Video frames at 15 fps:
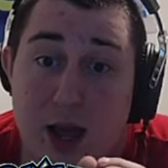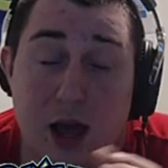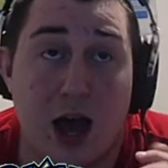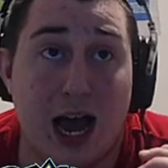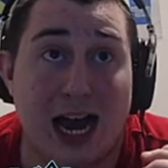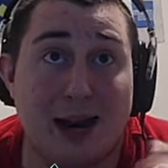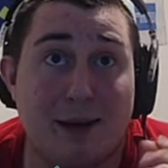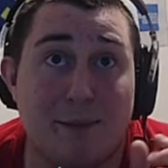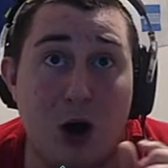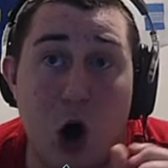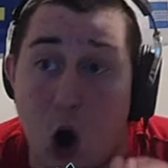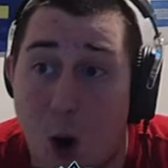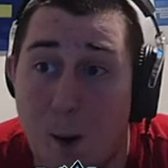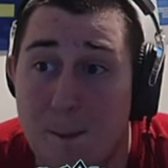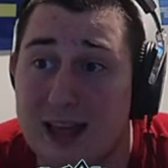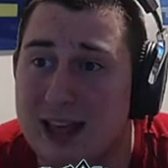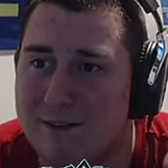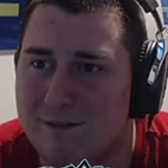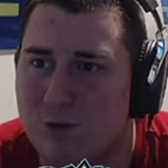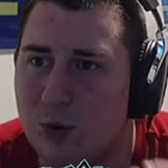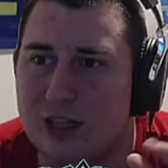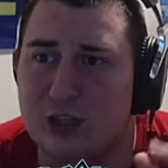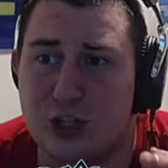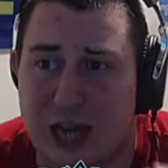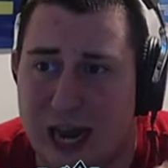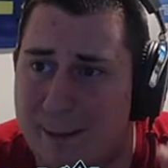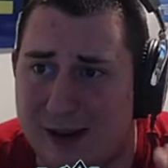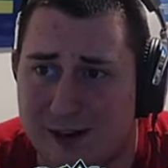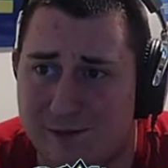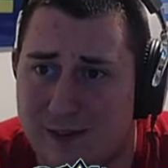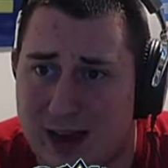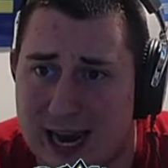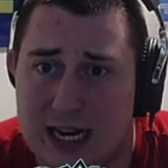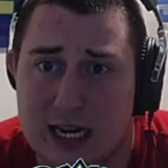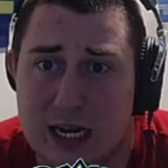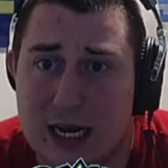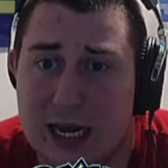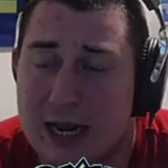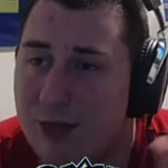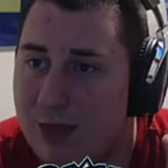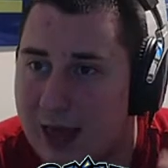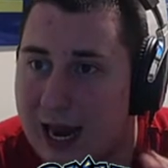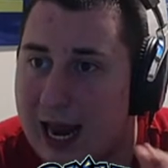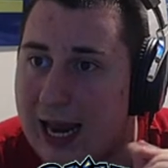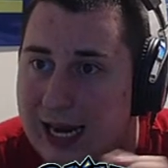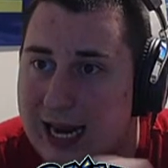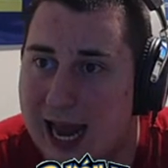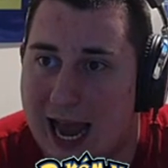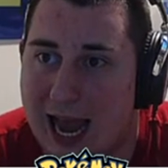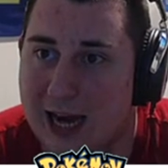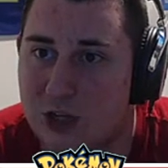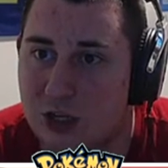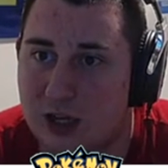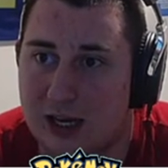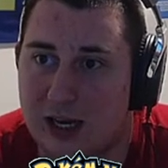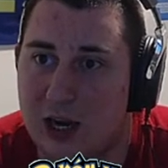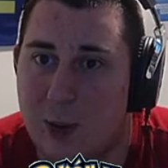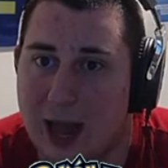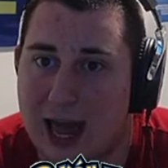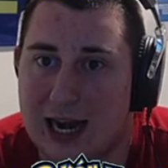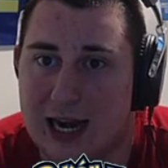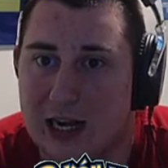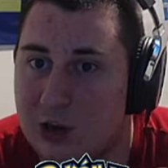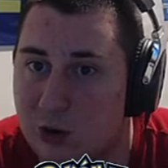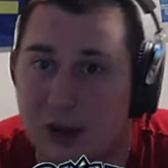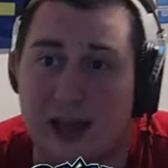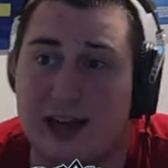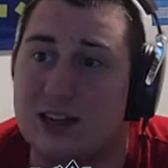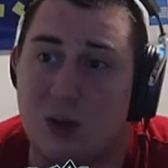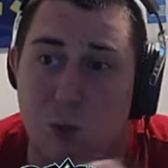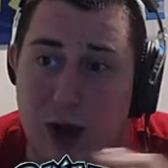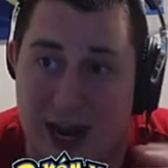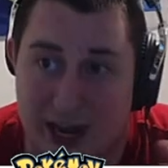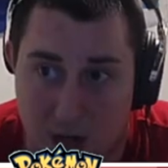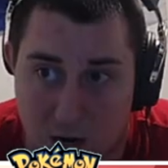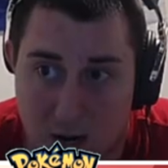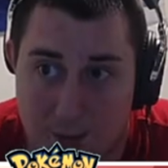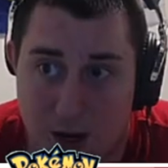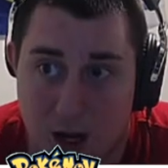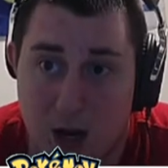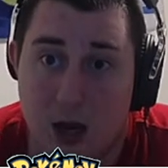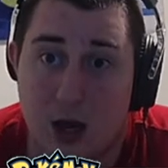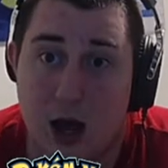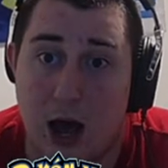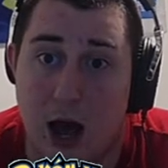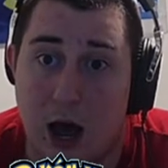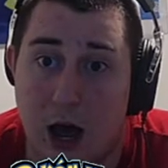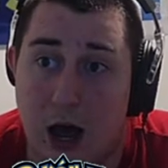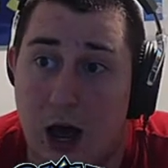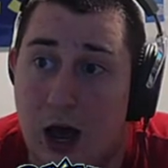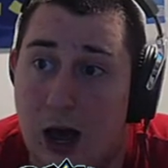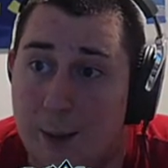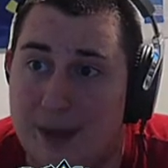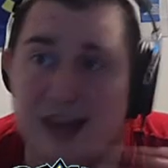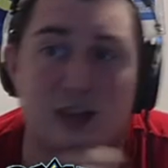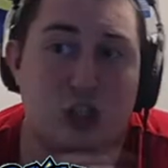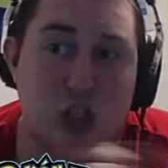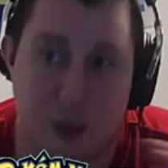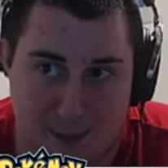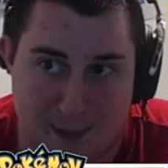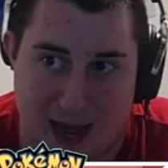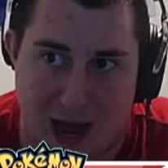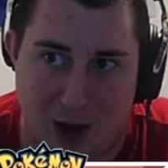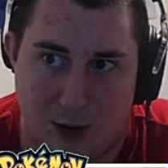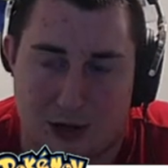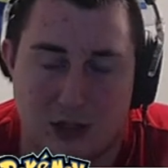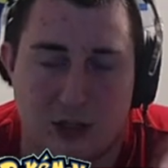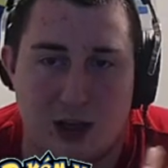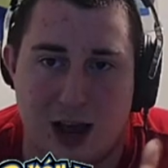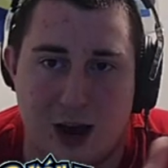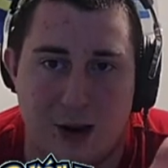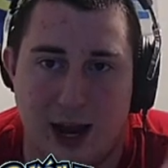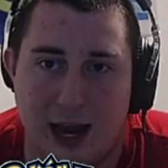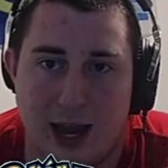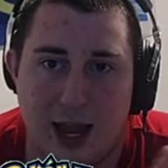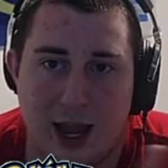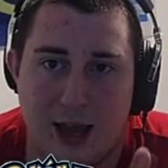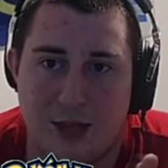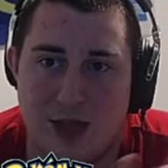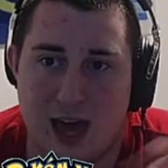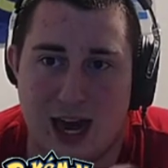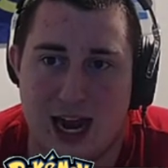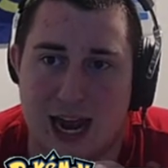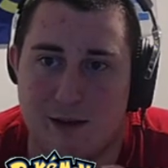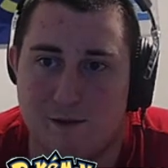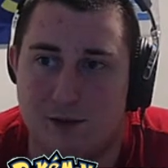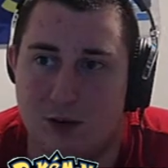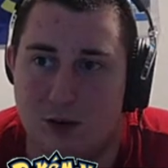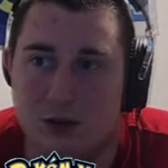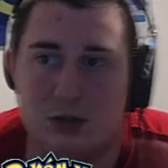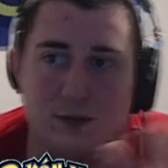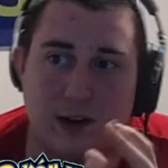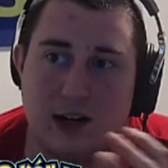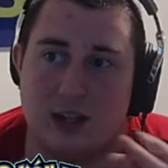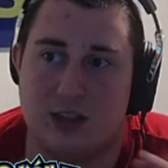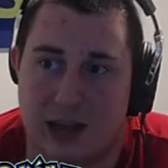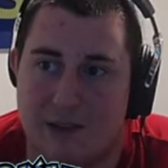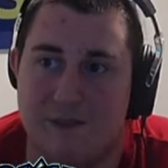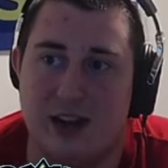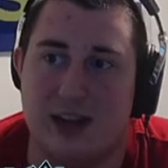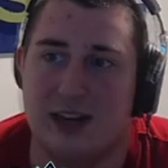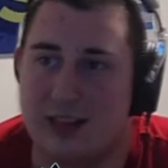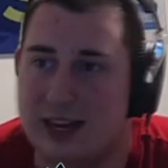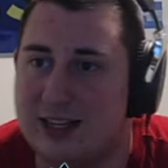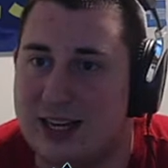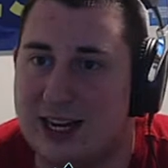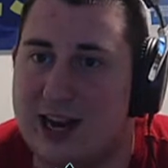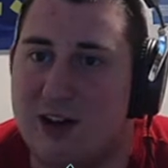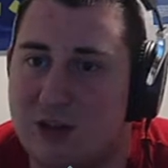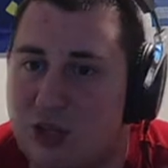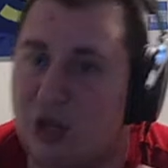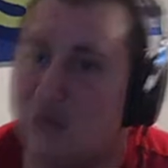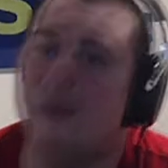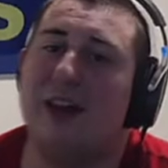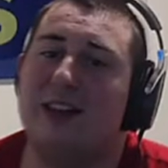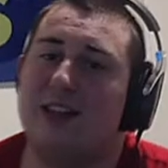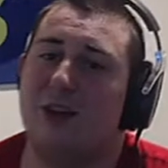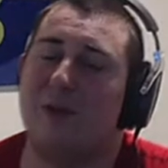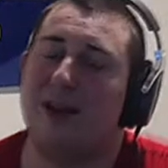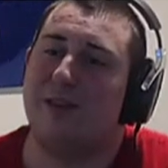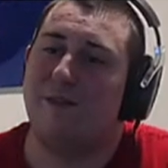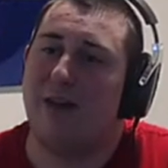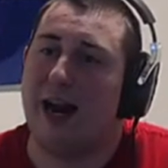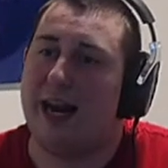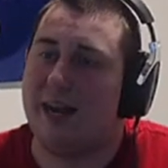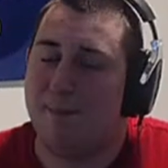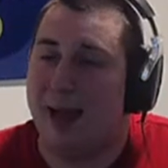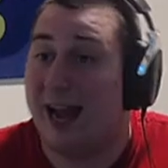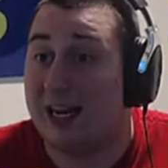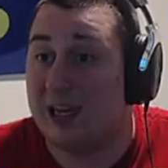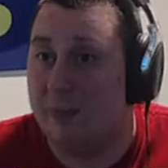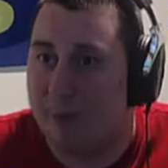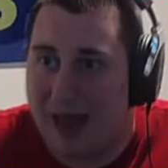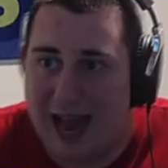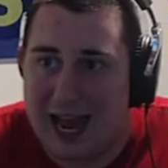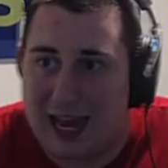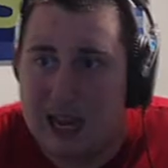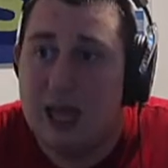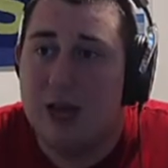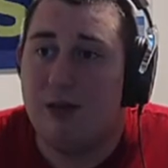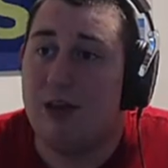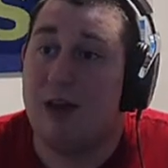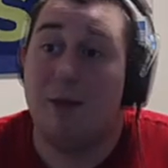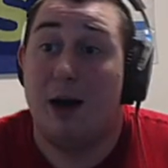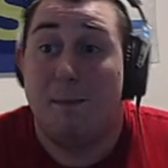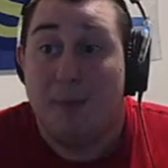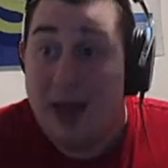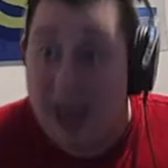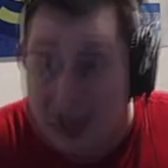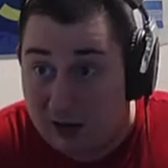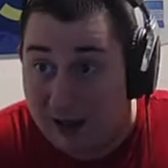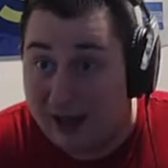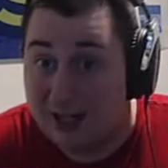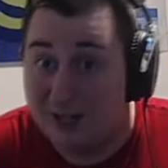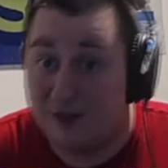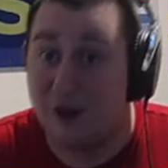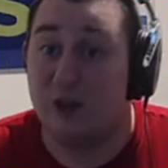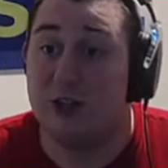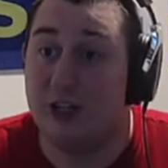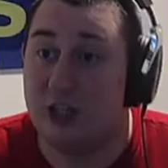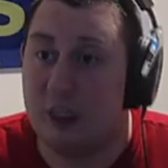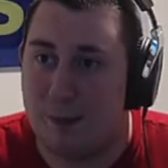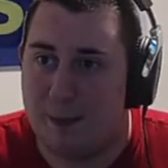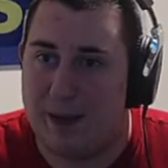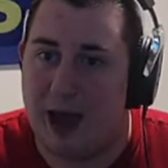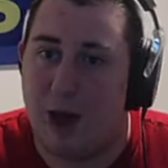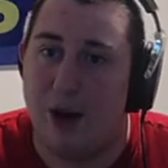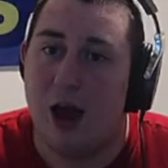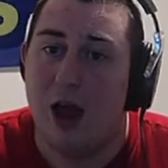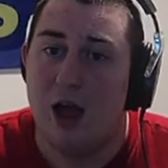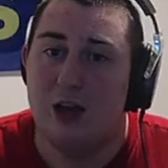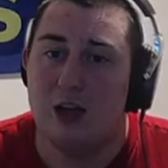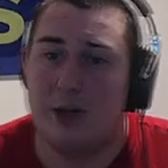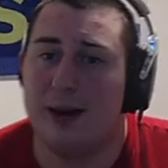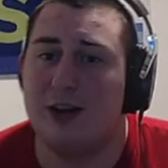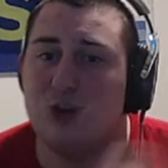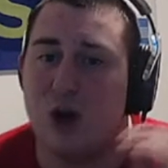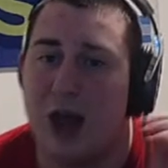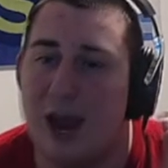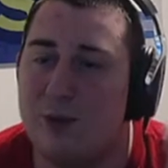I am hoping that for the champion fight, that I can actually go ahead and utilize the white herb um, and superpower. So that way, that if if he, they send out two things that are weak to fighting back to back, then I'm not penalized for using superpower. So I'm going to try and